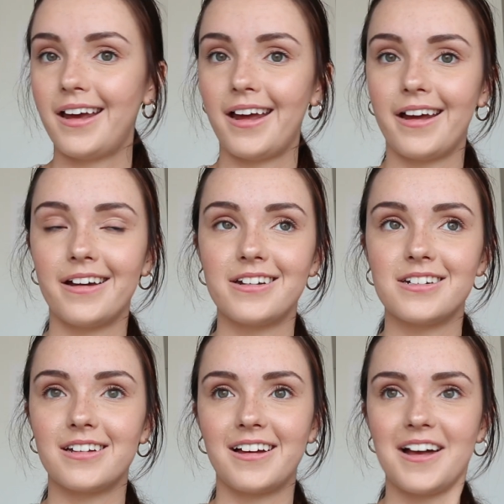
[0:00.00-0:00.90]

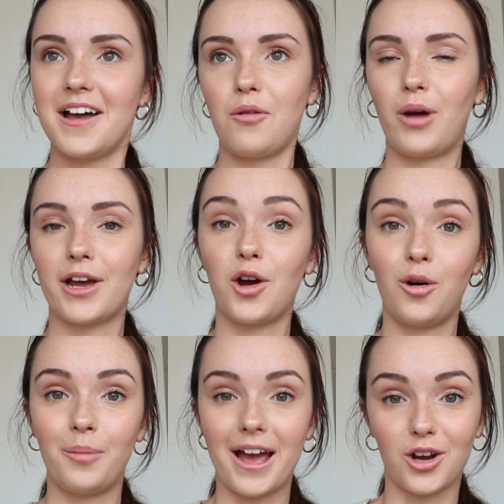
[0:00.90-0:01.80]
And when I
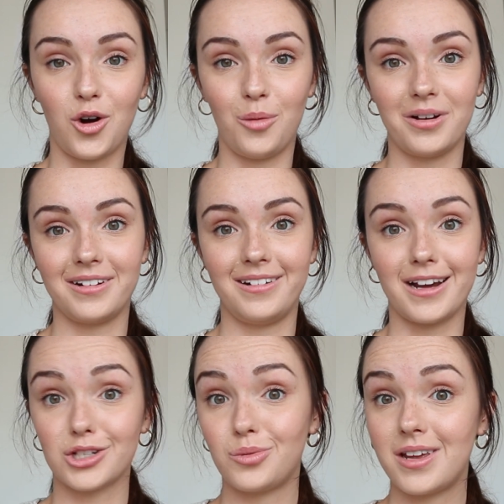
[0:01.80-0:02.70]
go back home
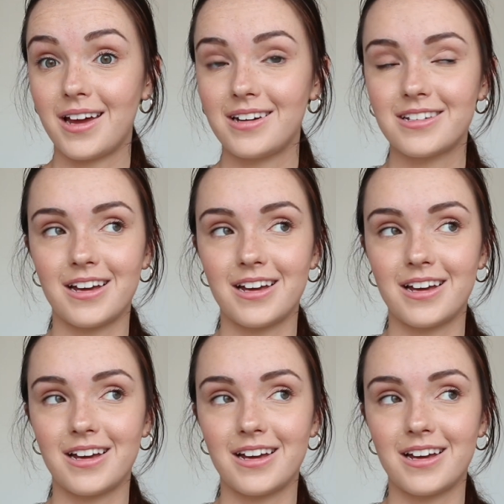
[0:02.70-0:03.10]
next weekend,